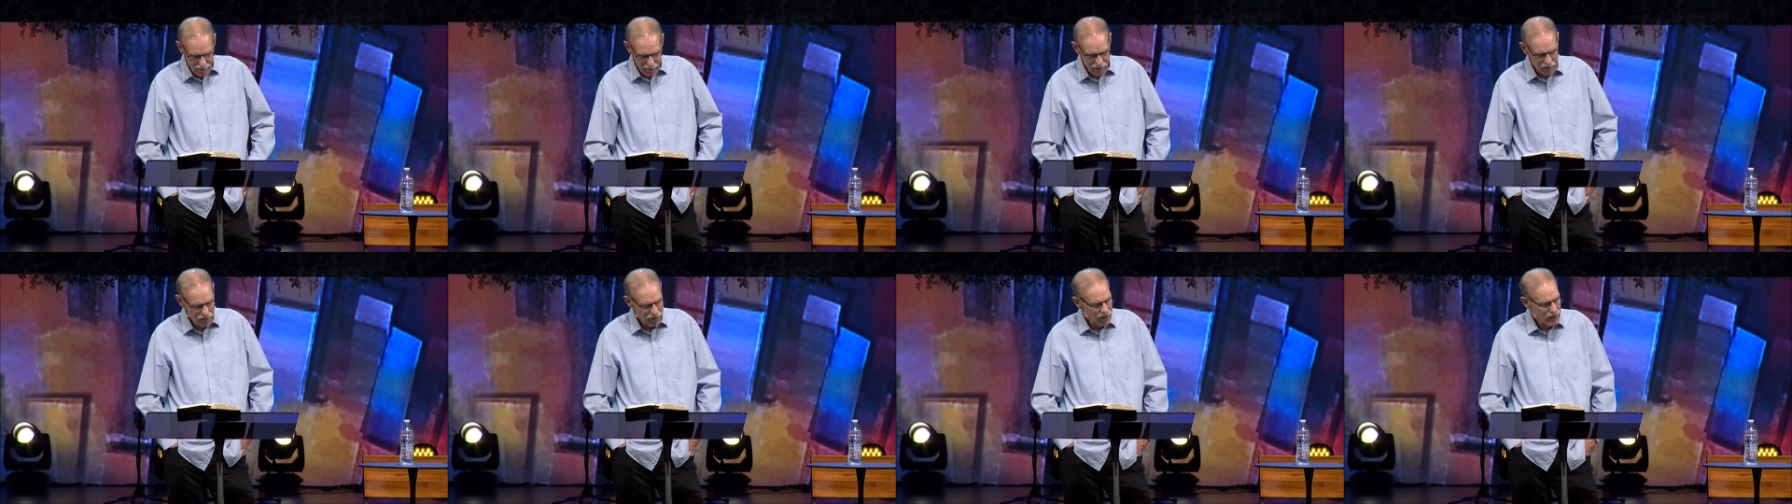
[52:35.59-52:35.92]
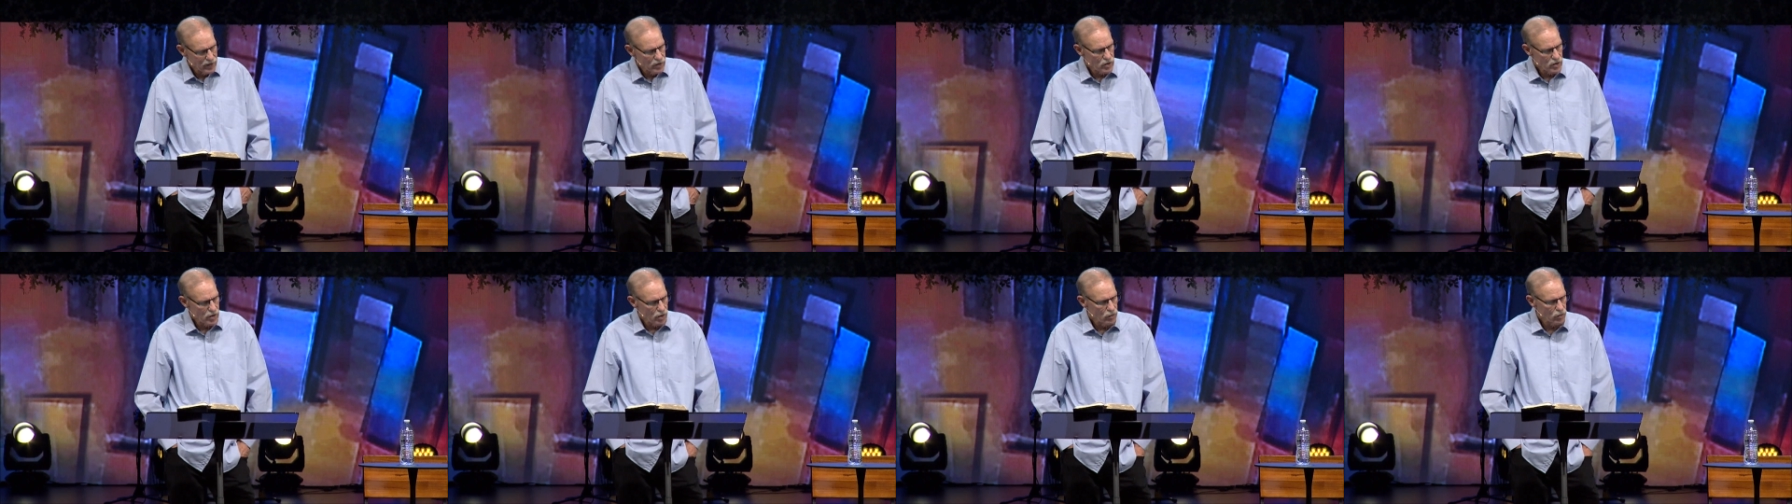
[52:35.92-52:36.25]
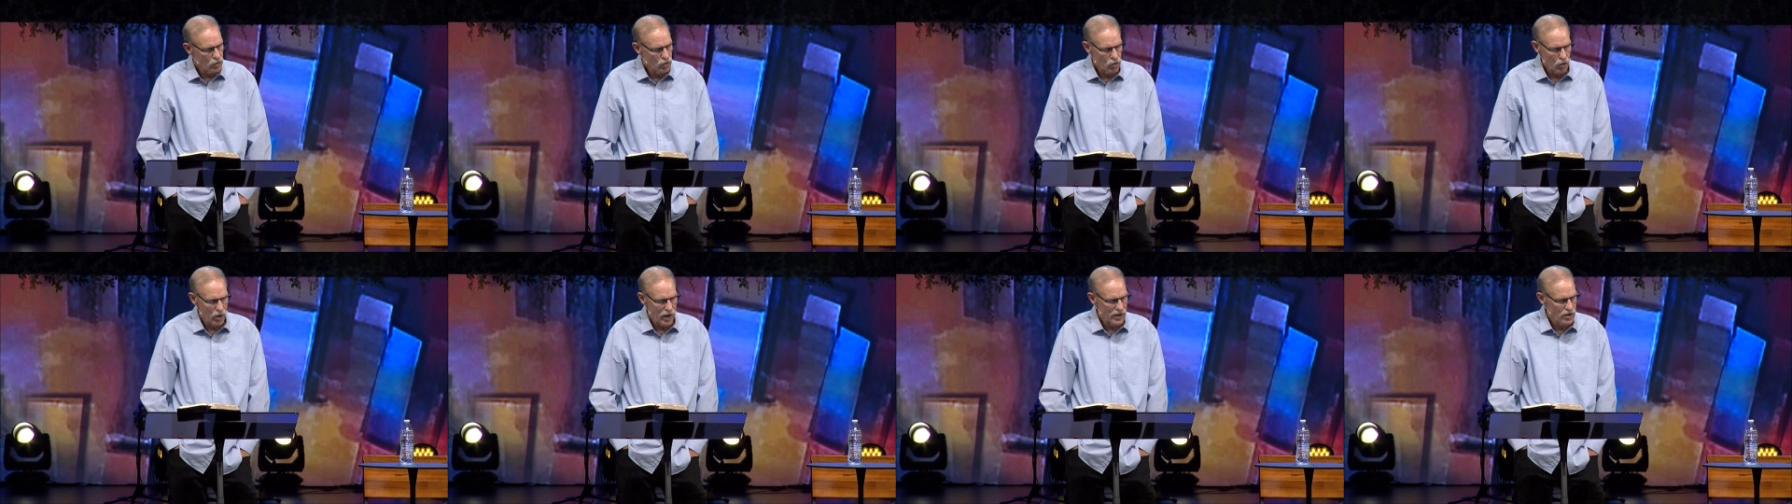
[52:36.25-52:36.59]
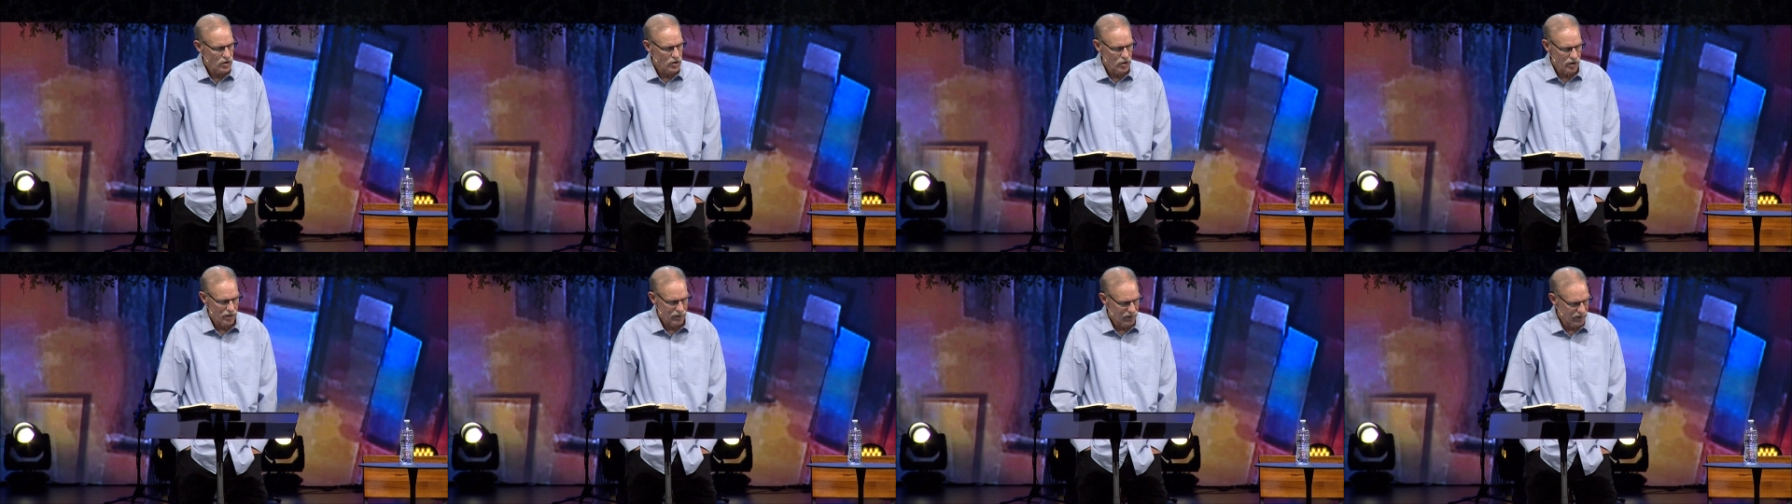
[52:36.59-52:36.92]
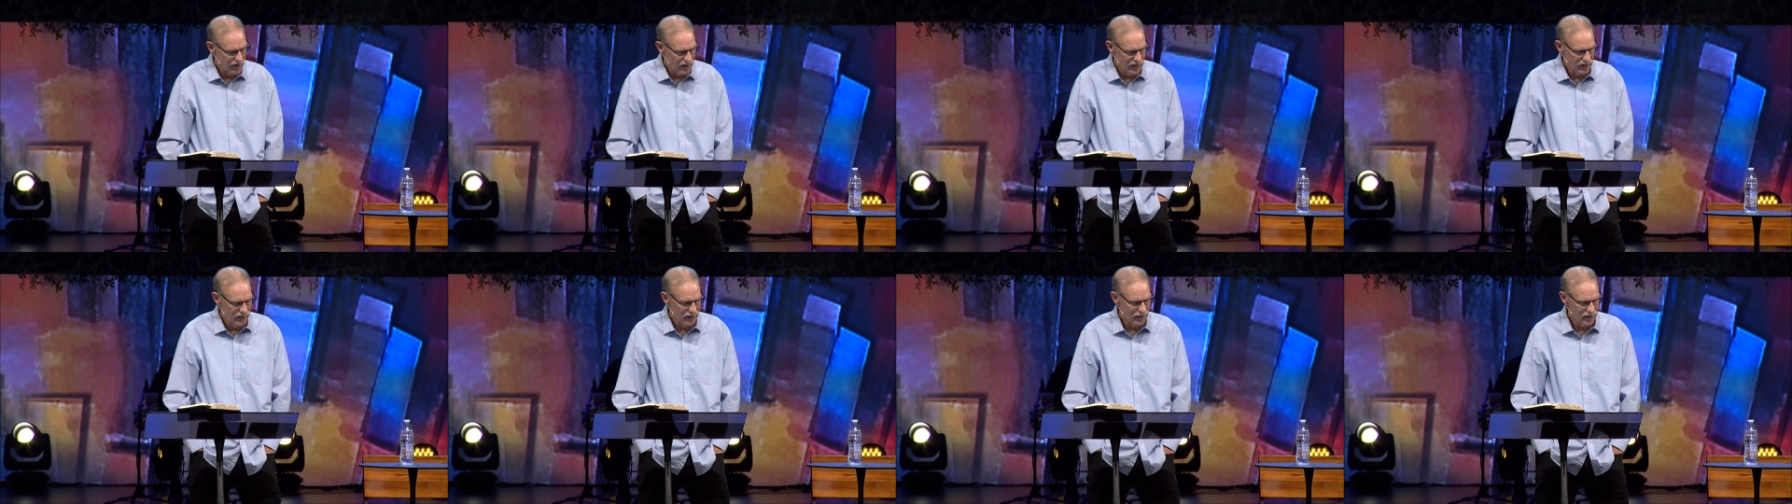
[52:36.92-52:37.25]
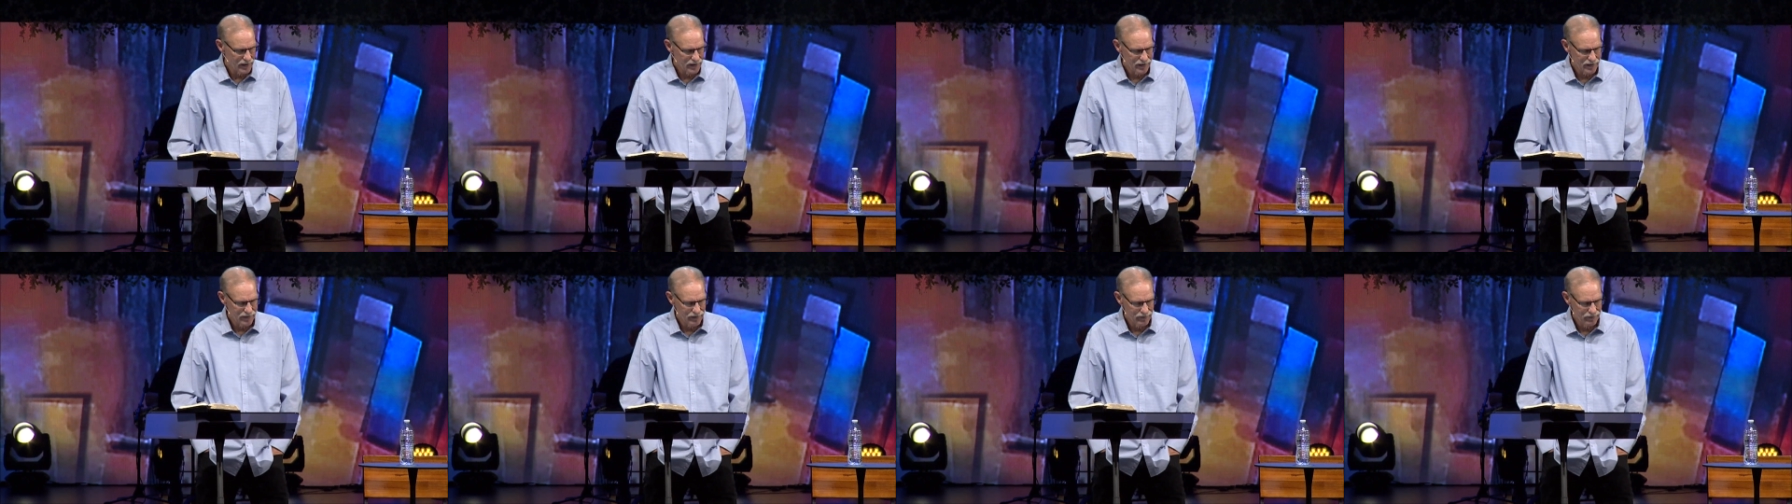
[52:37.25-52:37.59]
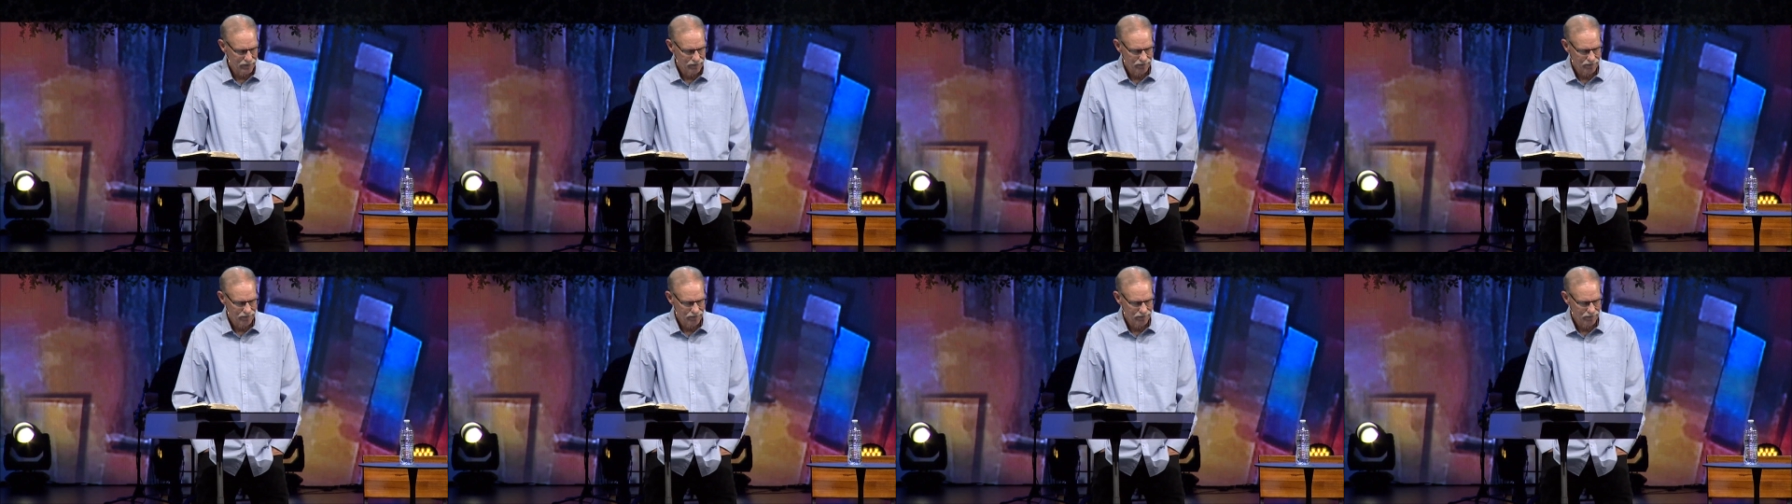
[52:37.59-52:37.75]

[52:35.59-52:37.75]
but friends, don't trust your feelings.